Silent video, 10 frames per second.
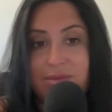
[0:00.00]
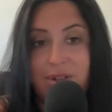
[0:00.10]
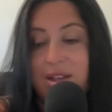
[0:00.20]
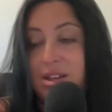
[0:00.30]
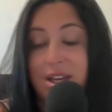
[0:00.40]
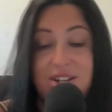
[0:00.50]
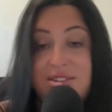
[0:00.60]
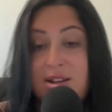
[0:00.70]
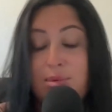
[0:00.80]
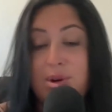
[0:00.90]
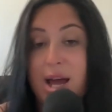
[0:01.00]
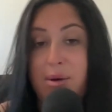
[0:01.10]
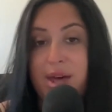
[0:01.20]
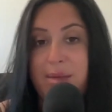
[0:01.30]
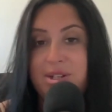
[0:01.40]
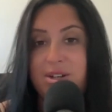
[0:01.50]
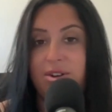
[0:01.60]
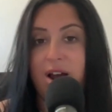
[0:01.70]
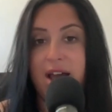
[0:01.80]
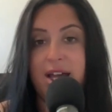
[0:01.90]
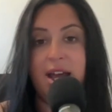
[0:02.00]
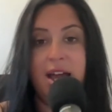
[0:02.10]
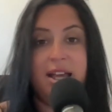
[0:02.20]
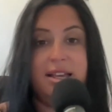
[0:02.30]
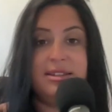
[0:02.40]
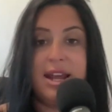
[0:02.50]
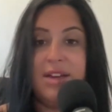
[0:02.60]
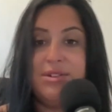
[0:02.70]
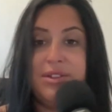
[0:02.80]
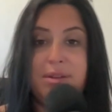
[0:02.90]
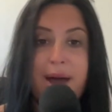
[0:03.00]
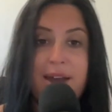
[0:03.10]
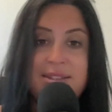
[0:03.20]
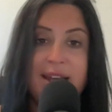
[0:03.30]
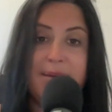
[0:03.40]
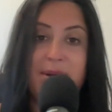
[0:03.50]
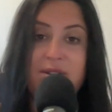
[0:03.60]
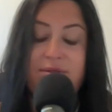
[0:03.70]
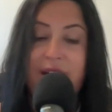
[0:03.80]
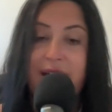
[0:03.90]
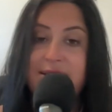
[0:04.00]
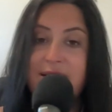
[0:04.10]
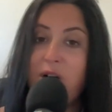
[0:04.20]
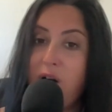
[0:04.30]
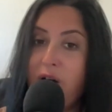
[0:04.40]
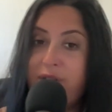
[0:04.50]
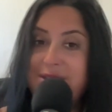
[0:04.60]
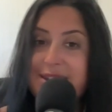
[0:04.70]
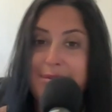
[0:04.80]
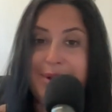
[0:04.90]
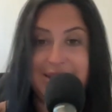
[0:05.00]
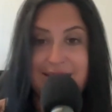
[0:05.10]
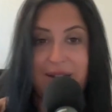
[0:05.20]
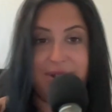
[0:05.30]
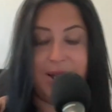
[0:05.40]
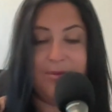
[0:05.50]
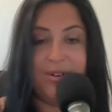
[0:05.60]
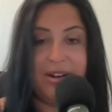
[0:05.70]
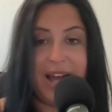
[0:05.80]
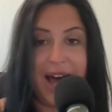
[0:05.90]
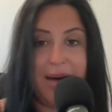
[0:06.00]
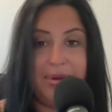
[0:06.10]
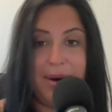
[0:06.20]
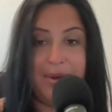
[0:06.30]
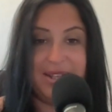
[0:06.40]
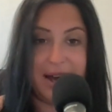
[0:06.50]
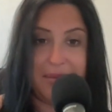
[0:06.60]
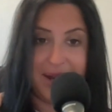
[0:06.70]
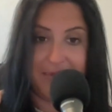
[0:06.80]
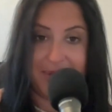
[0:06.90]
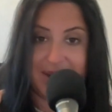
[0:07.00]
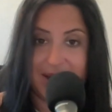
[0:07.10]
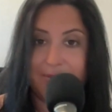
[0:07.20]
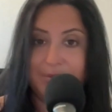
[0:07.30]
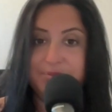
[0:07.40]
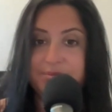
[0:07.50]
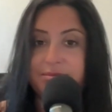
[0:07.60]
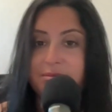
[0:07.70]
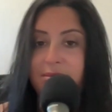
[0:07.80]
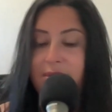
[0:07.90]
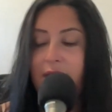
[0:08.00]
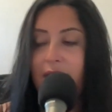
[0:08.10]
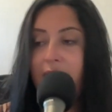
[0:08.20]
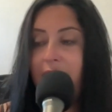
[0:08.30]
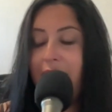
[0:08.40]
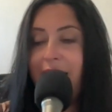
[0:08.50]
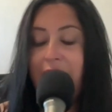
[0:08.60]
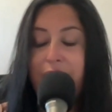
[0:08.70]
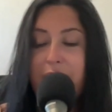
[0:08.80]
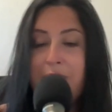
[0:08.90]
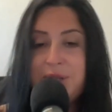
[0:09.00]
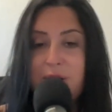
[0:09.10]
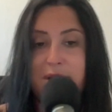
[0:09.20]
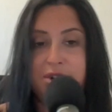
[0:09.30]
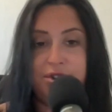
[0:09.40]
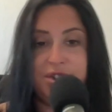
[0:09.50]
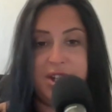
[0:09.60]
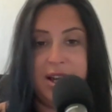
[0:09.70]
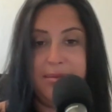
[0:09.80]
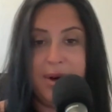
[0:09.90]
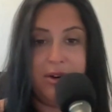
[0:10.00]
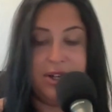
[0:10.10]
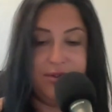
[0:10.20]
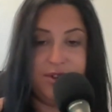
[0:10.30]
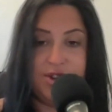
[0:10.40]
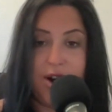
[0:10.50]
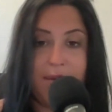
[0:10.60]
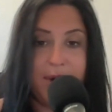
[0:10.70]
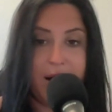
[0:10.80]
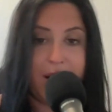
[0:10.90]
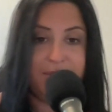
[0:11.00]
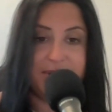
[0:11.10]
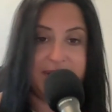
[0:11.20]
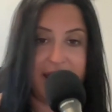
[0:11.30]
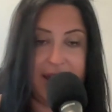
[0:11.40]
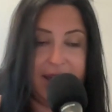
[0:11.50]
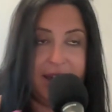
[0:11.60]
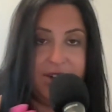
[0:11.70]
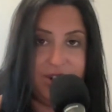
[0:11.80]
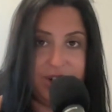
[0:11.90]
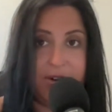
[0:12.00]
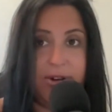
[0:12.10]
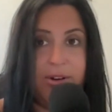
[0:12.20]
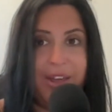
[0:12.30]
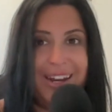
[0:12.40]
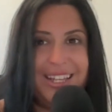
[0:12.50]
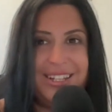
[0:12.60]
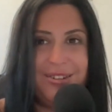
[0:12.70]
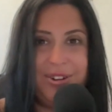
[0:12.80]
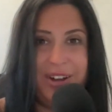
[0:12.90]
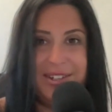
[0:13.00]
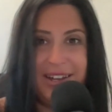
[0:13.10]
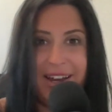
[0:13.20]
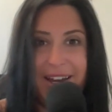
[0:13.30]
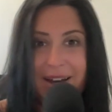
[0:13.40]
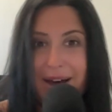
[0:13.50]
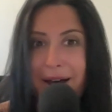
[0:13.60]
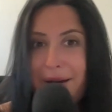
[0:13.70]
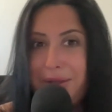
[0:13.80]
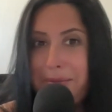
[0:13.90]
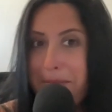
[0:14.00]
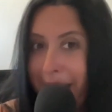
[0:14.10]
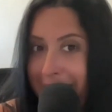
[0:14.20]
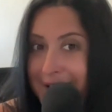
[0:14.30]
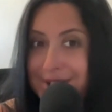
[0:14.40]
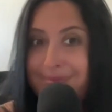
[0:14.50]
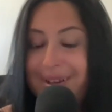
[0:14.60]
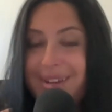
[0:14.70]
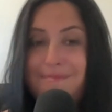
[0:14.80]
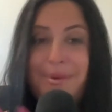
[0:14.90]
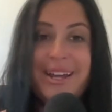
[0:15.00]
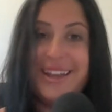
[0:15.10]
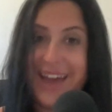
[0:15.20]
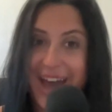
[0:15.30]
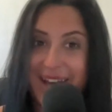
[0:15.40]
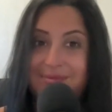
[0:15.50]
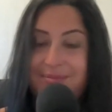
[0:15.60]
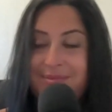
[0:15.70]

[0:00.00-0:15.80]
it just didn't work out with Edmonton, right? He said, "I have nothing bad to say about the fans at all, the teammates, nothing. I'm very happy about my time in Edmonton." I thought that was a little bit interesting. I'm not looking for drama. I'm just saying in general that he didn't really say the management, but again,